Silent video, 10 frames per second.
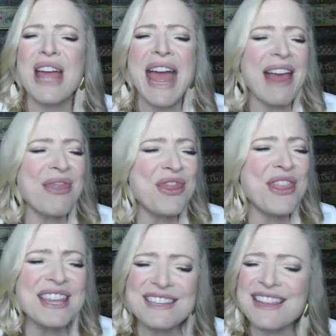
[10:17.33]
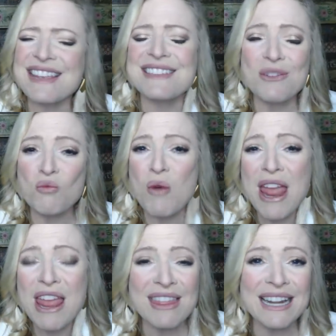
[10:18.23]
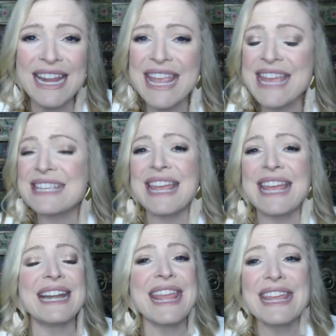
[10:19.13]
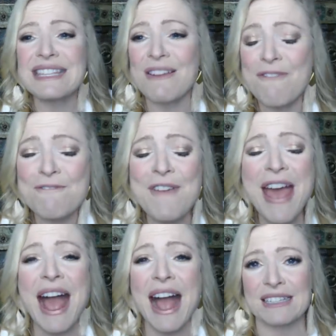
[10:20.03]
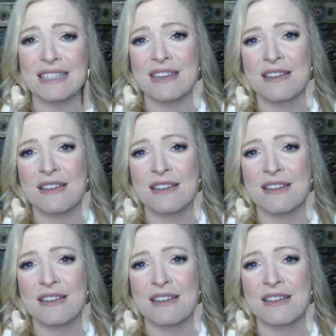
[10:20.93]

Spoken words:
and this is the way that it is and it is a fact.